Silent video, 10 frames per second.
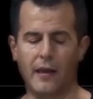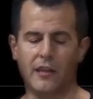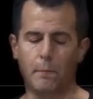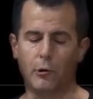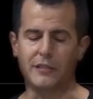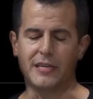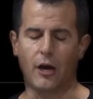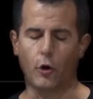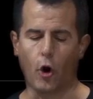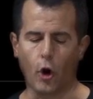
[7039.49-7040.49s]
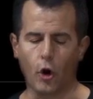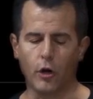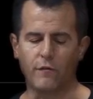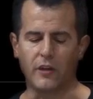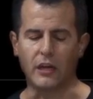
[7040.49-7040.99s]
and then print out
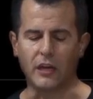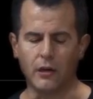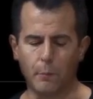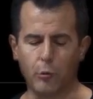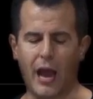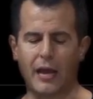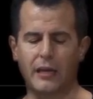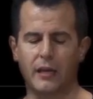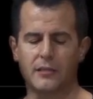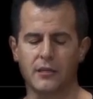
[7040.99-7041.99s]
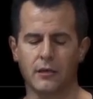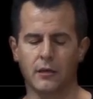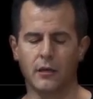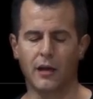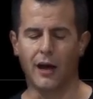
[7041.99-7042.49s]
argv bracket
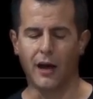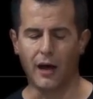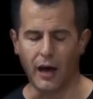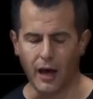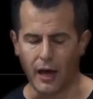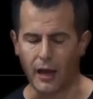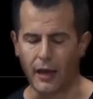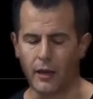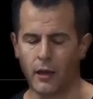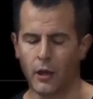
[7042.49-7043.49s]
i.